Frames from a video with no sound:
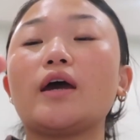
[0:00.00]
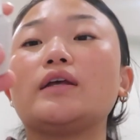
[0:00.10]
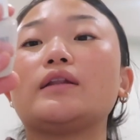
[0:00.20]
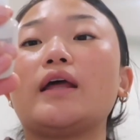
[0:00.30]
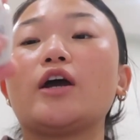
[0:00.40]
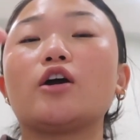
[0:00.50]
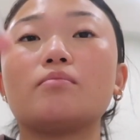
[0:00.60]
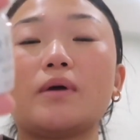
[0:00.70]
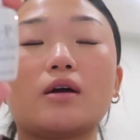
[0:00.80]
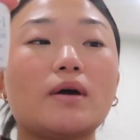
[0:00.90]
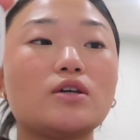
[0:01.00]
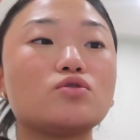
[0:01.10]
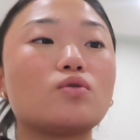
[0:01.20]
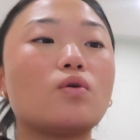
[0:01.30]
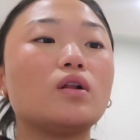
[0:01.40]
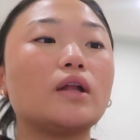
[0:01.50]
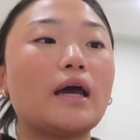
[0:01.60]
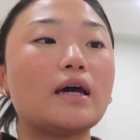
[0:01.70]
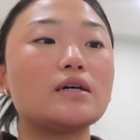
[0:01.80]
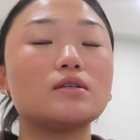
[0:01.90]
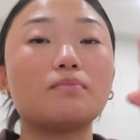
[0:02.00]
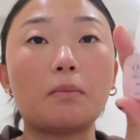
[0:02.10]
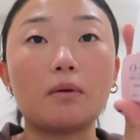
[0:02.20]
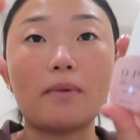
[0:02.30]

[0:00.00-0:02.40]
and layer Bare My Soul and Bubble